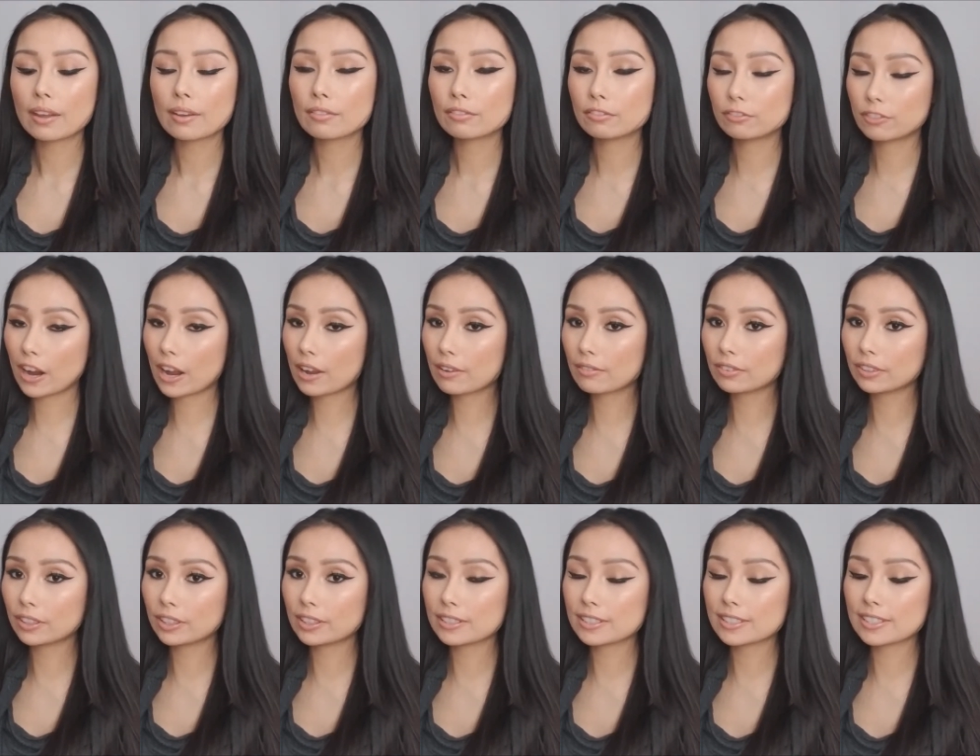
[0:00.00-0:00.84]

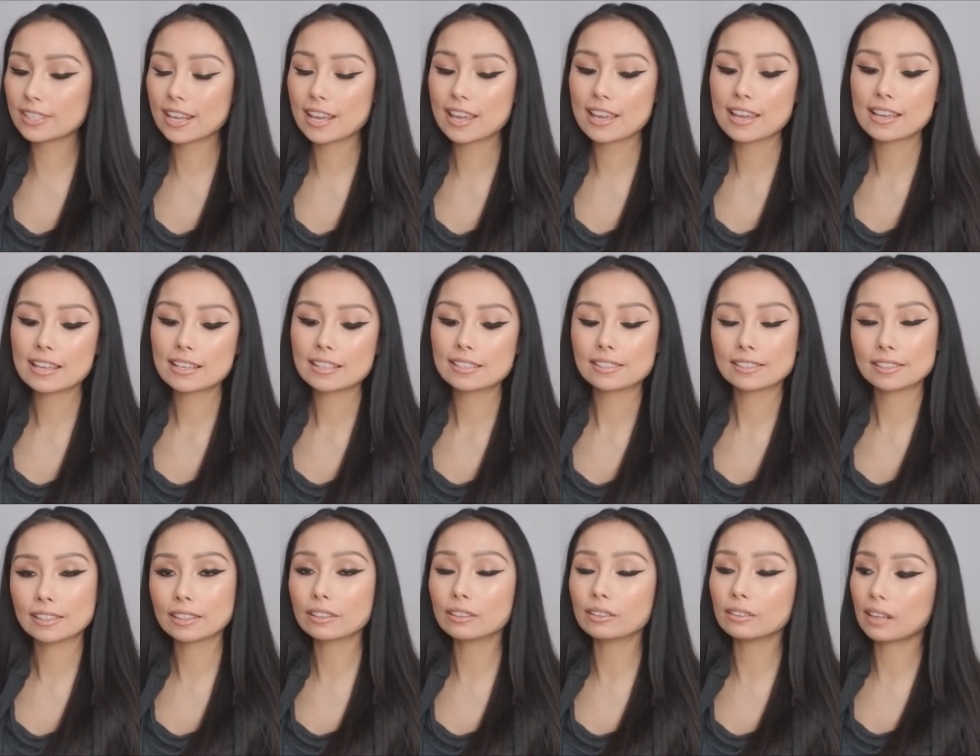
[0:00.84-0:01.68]
Favorite
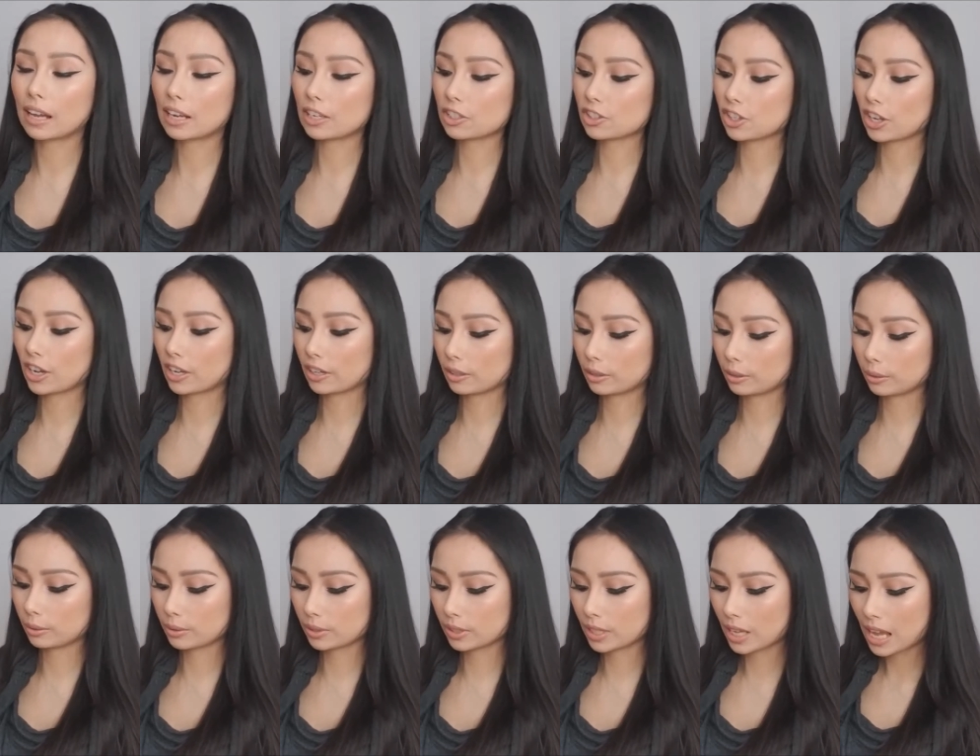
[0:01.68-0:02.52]
single
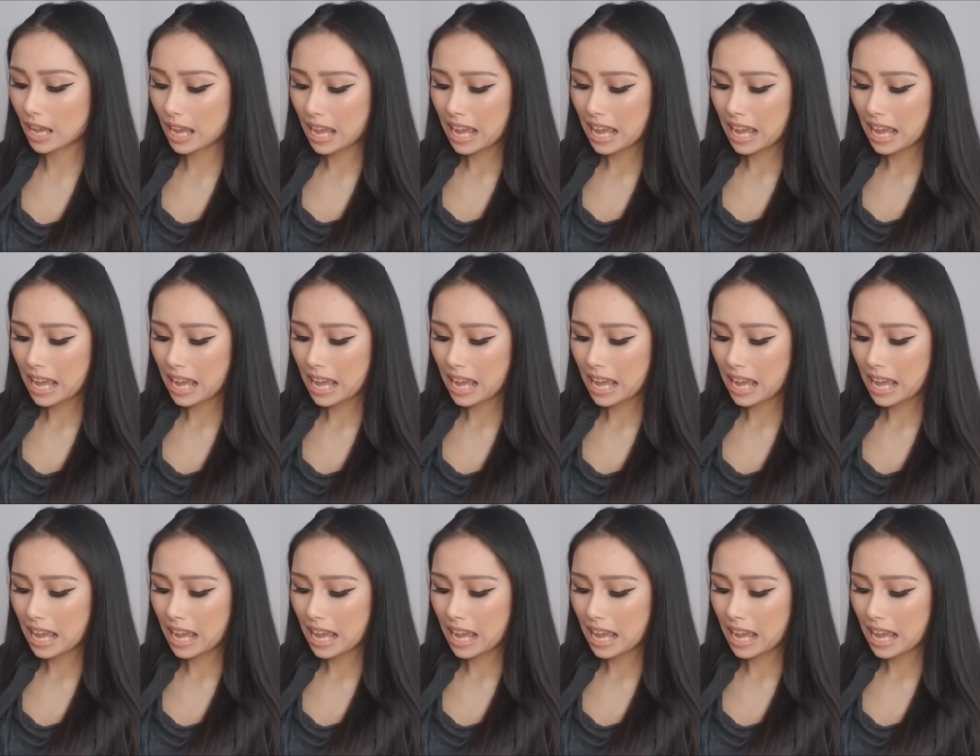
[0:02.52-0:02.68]
eyeshadows.